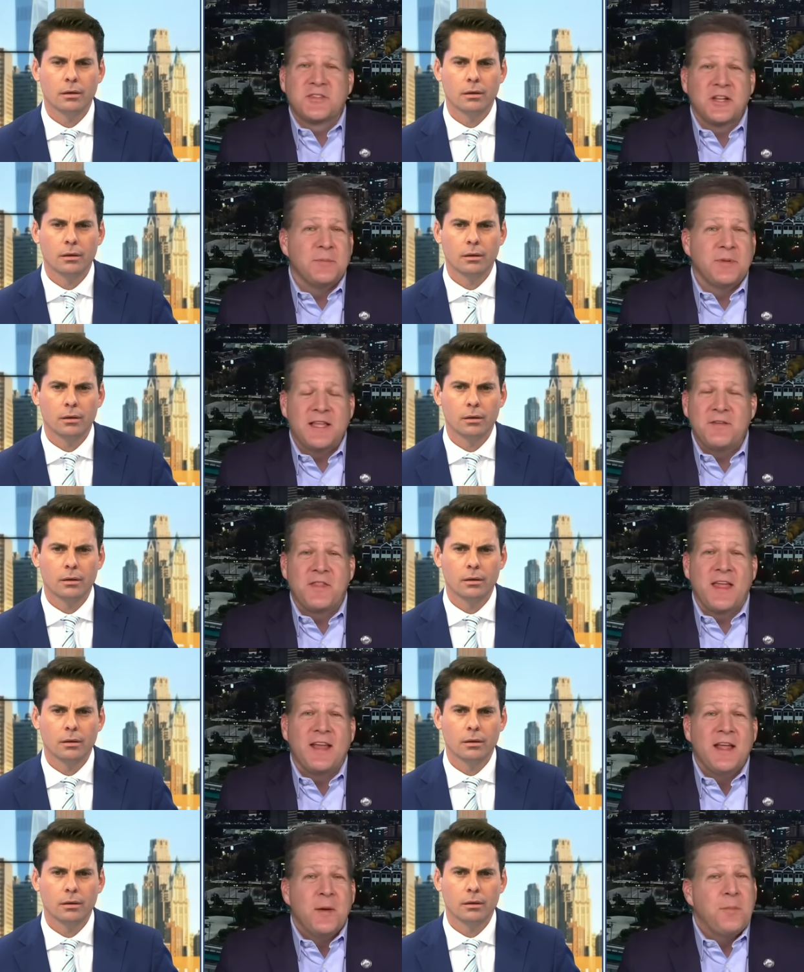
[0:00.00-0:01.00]
Speaker 1: still a believer
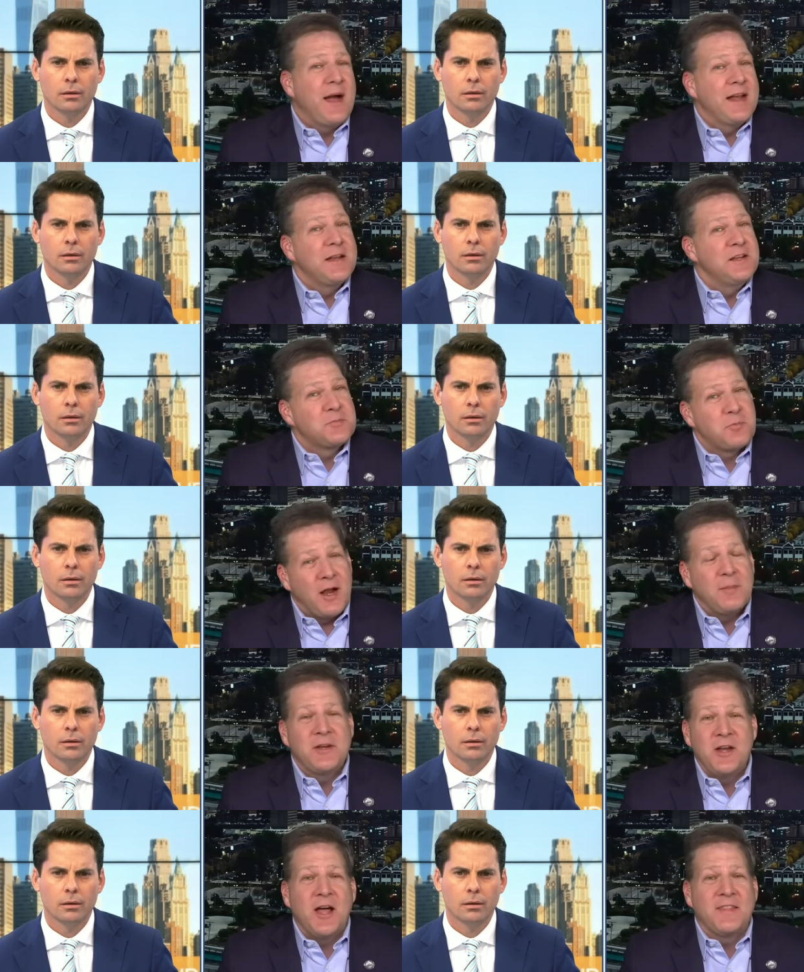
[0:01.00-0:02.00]
that Biden is
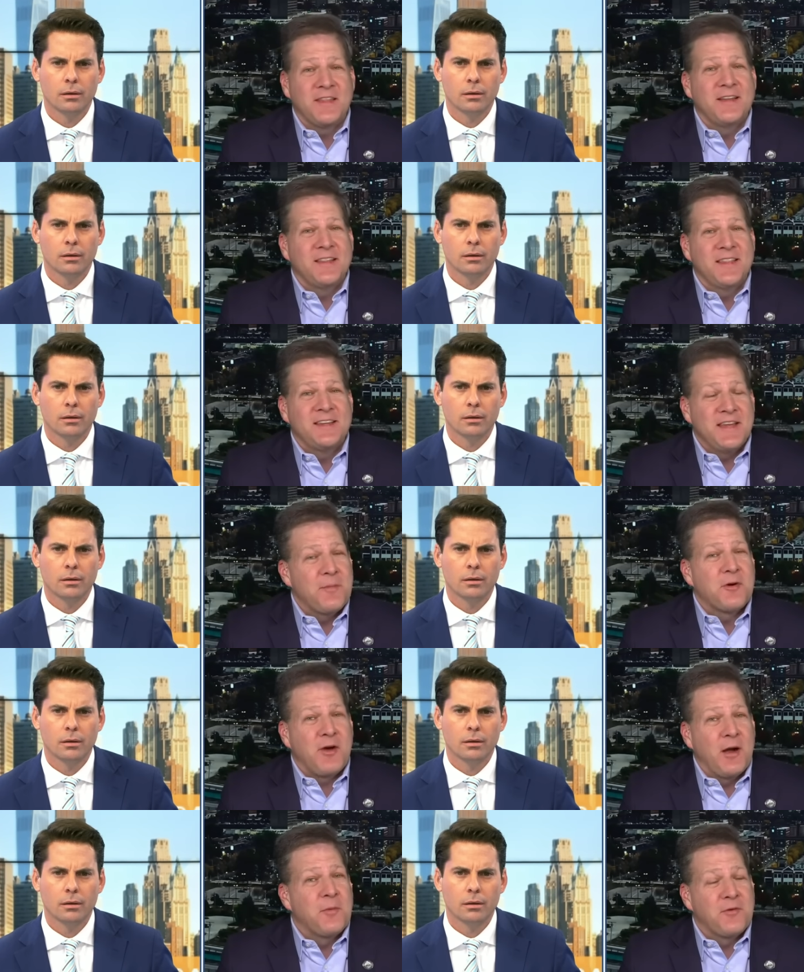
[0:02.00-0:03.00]
probably not the, the
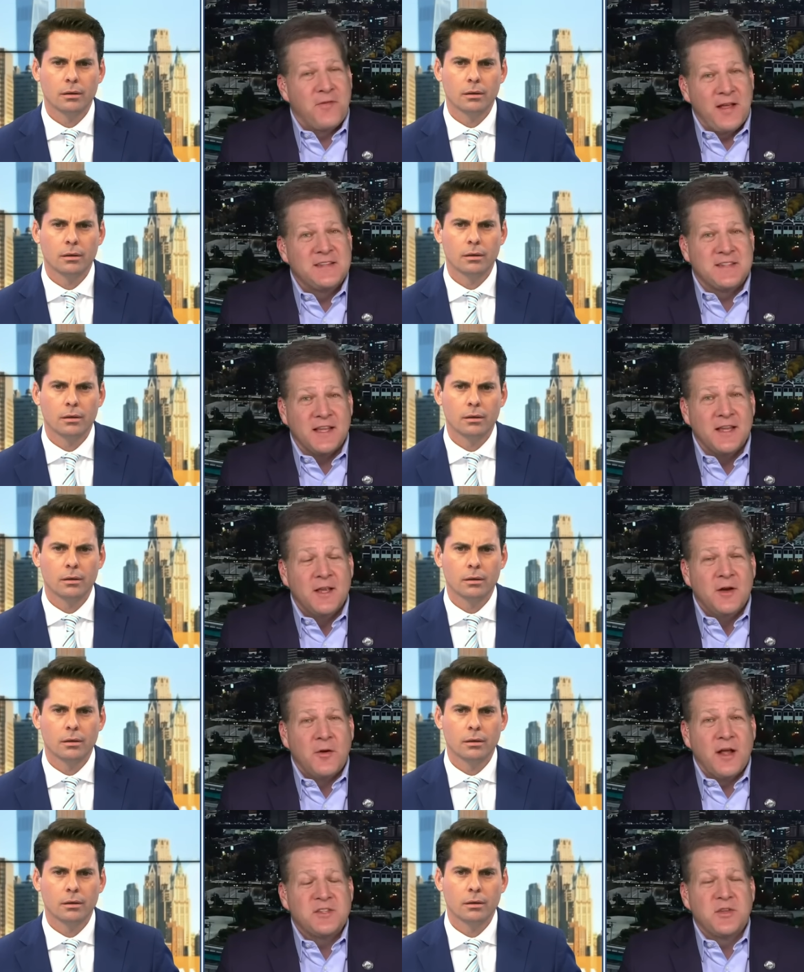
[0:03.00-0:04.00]
Democrat we're facing,
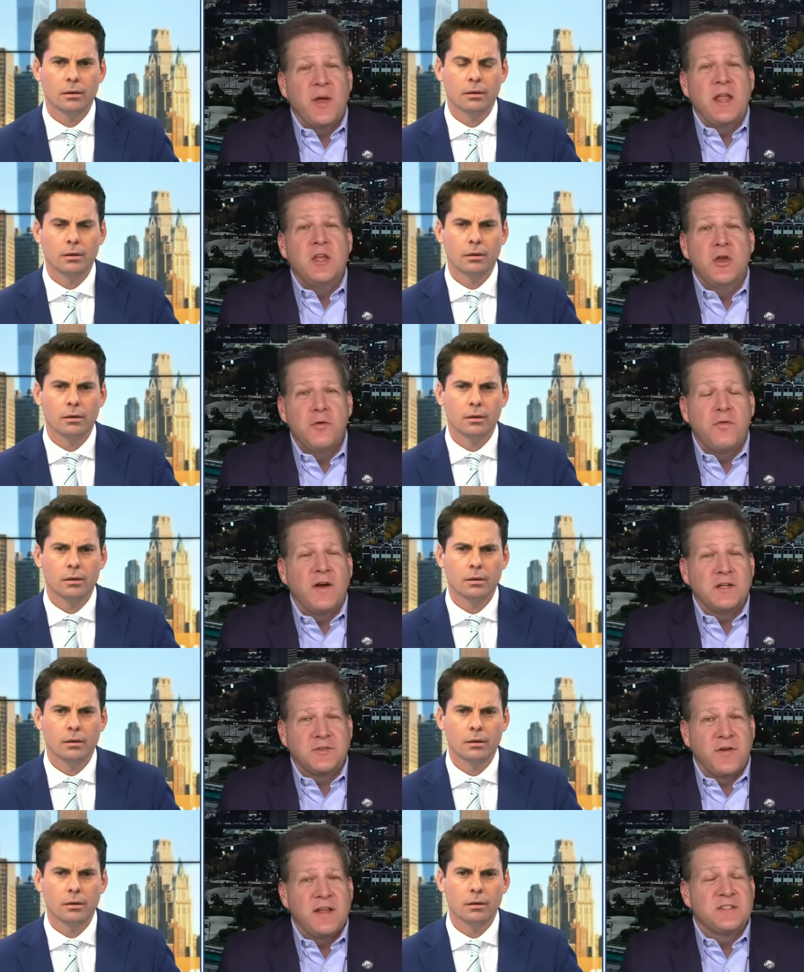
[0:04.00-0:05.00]
right? So a new,
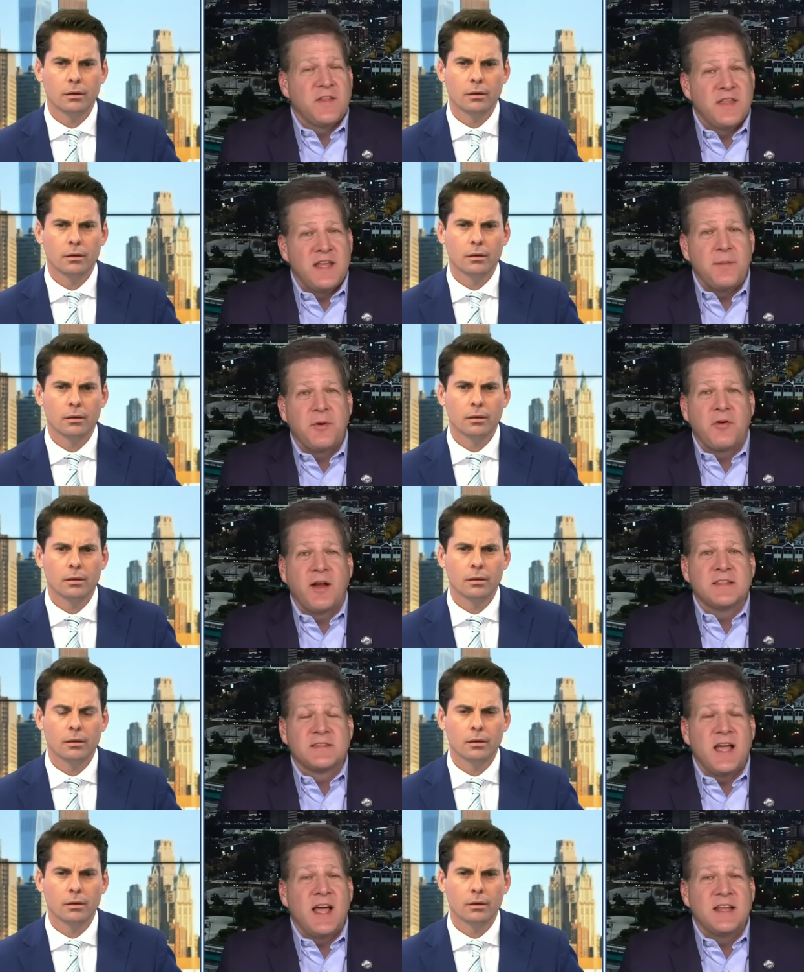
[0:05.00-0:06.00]
fresh face on the Democrat
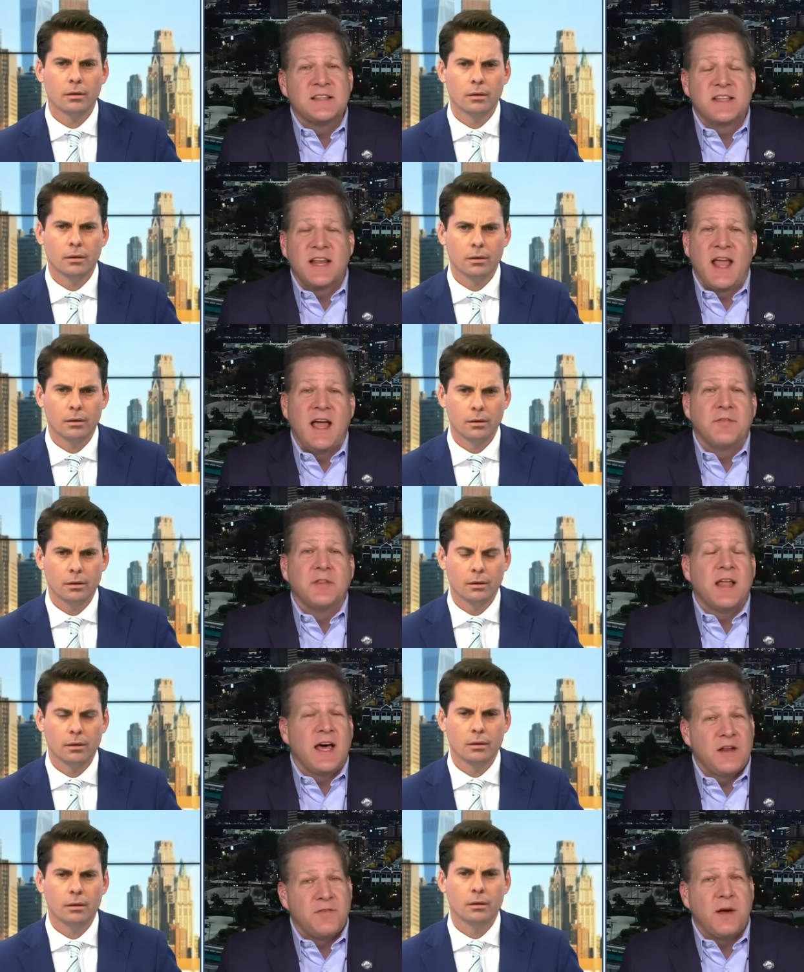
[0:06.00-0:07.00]
side is going to have a
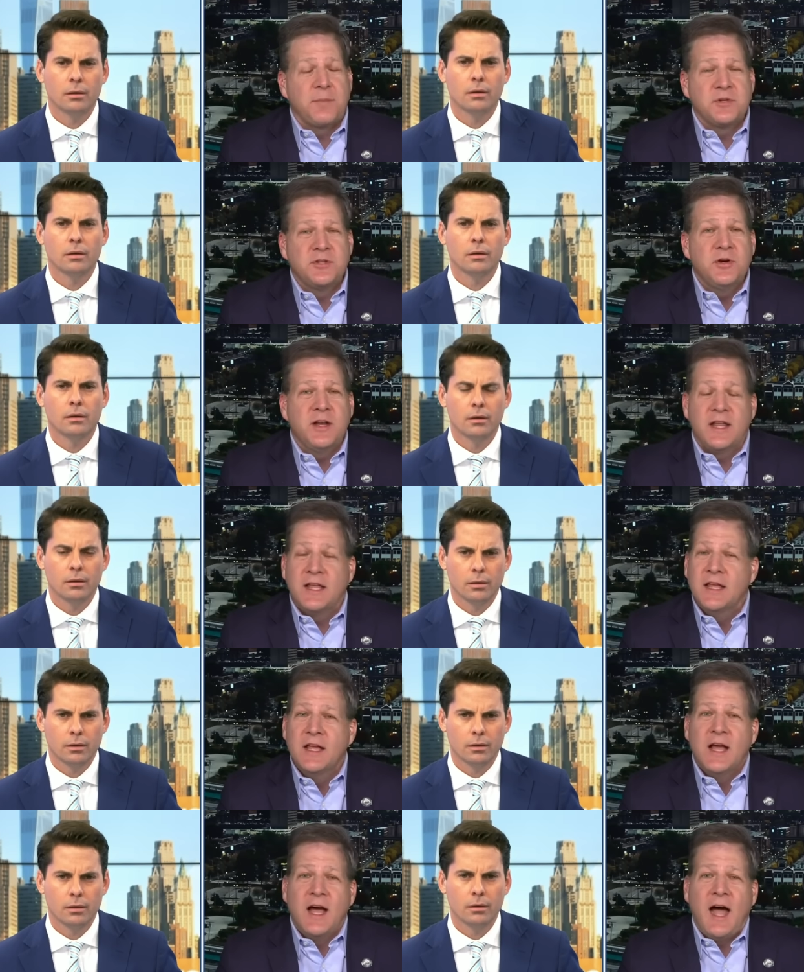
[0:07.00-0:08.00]
lot of opportunity.
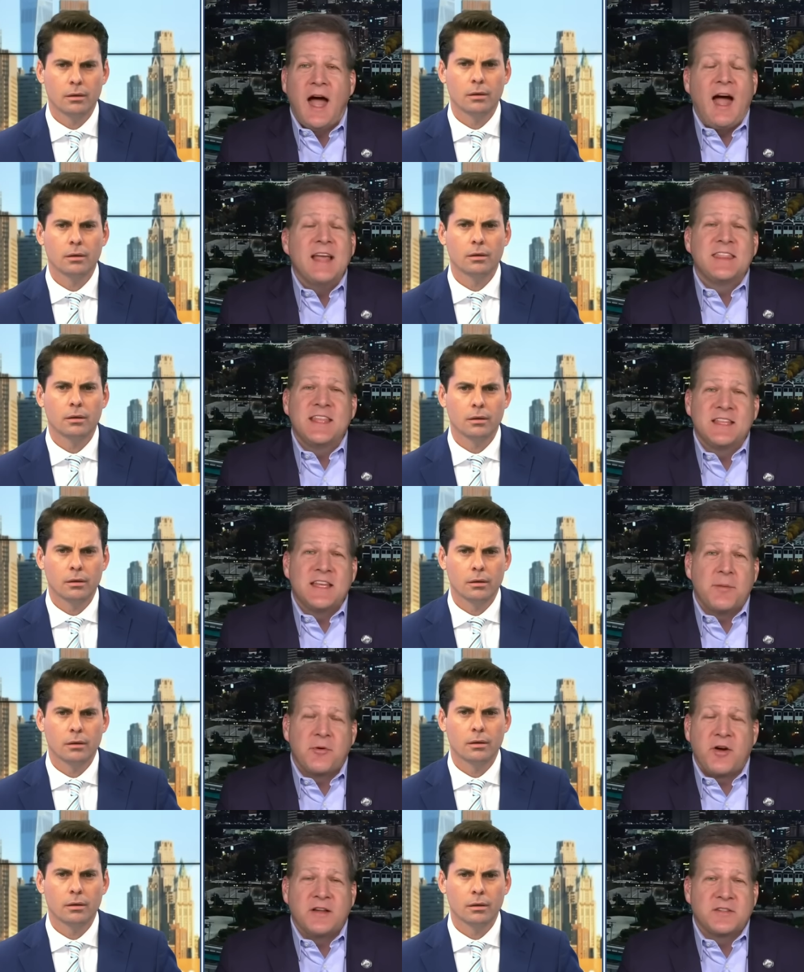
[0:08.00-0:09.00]
Uh, I think the
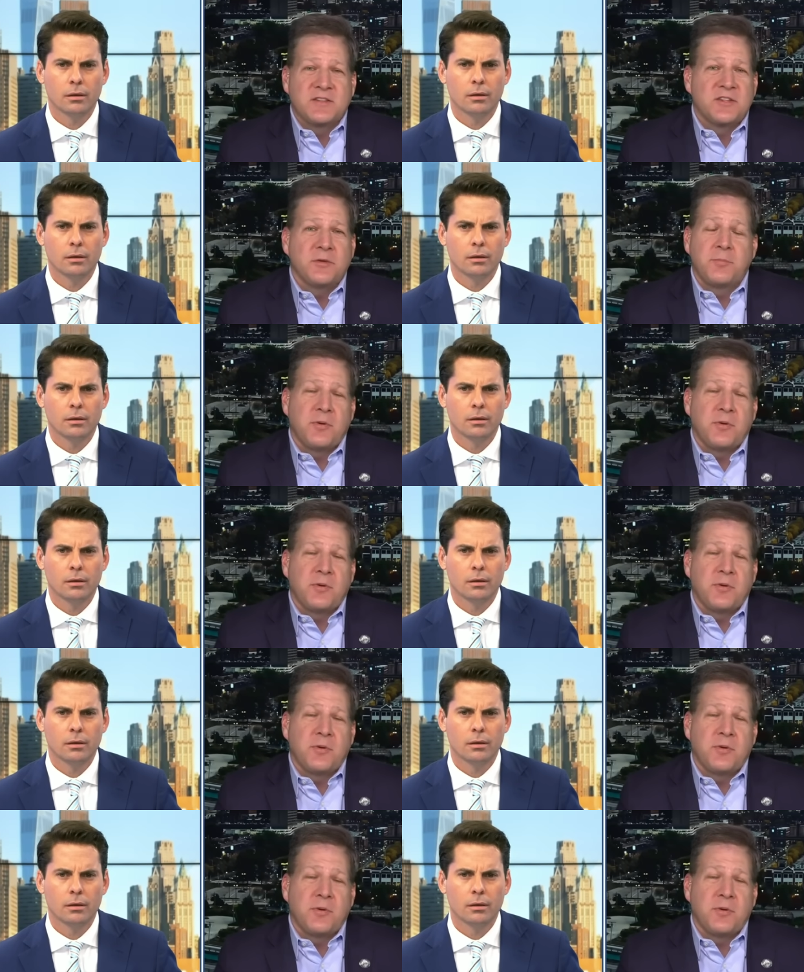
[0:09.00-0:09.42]
Democrats are still